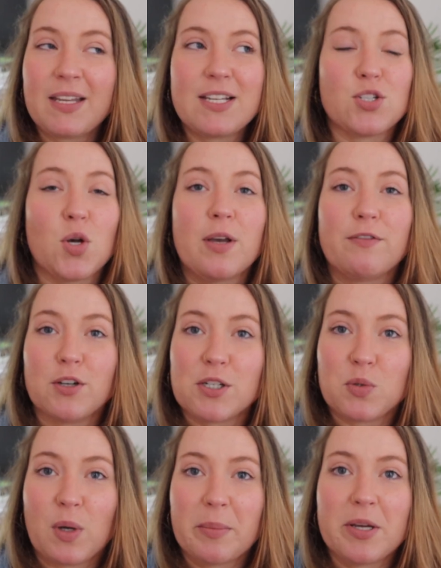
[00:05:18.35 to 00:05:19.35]
So if you're
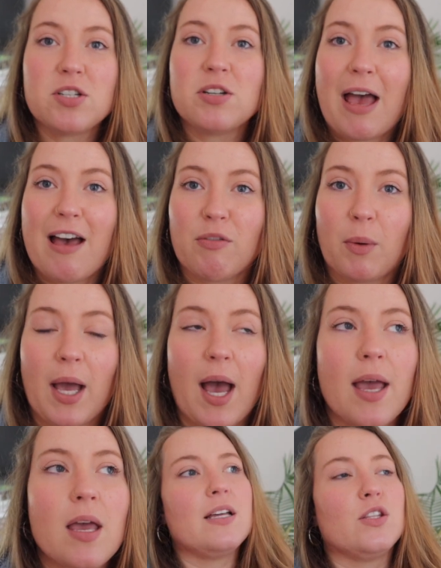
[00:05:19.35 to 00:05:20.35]
squeamish,
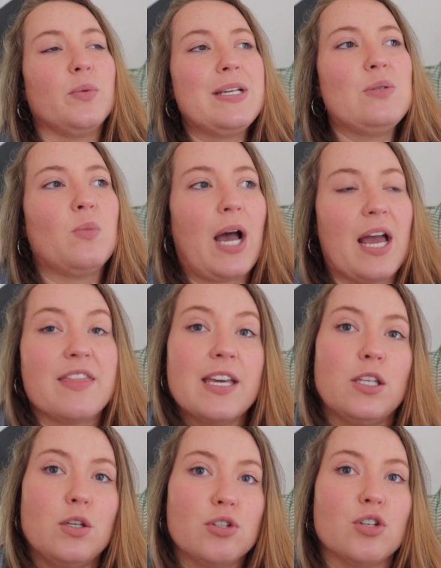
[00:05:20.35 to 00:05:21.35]
FYI. The reason why I
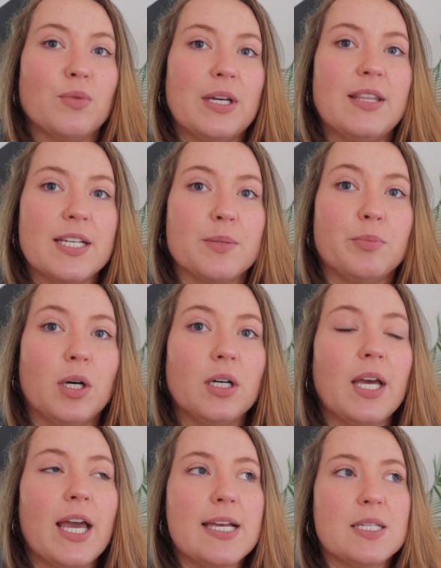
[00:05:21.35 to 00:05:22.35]
think you should read this
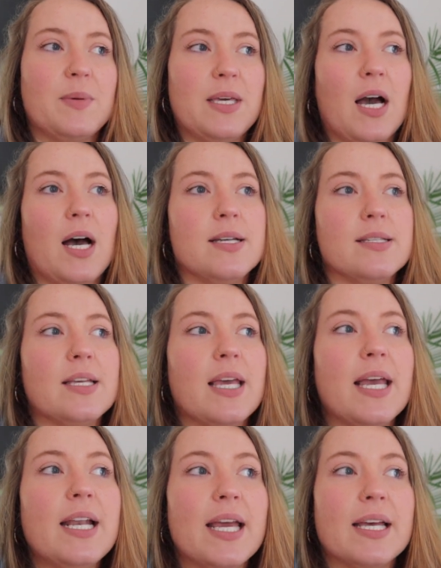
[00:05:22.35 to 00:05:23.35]
book is because
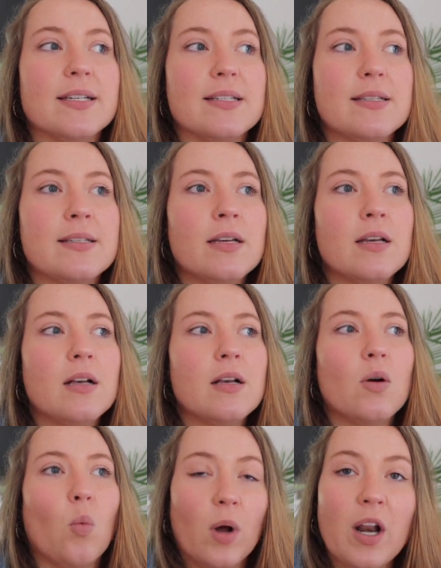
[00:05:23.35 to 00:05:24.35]
it is
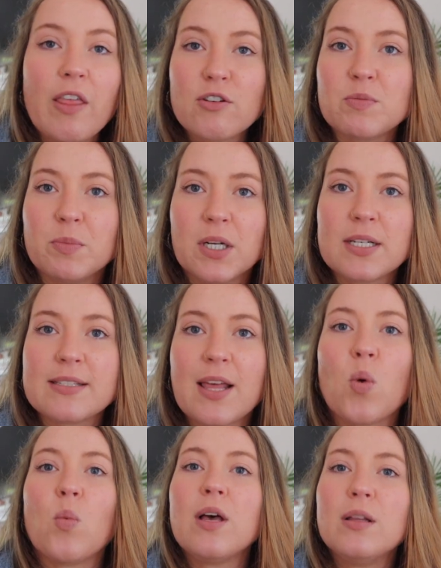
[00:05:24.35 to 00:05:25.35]
one of those books
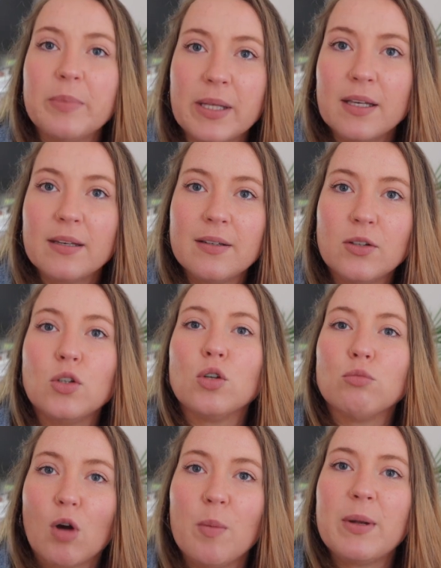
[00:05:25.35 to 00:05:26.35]
that will be
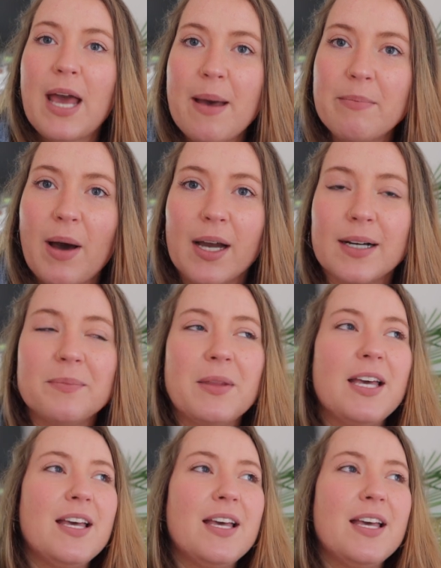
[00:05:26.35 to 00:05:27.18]
your Roman Empire.